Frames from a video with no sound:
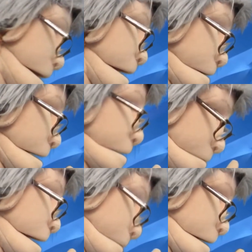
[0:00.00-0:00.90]
over
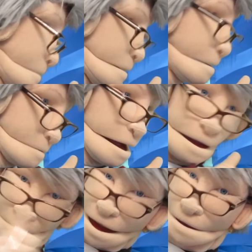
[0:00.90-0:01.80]
there where my hand is
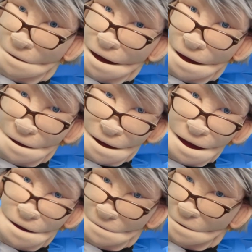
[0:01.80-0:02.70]
pointing
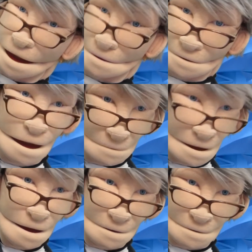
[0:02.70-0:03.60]
and all
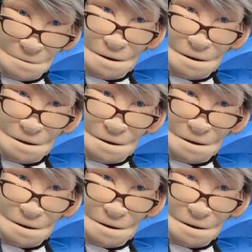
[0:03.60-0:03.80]
that.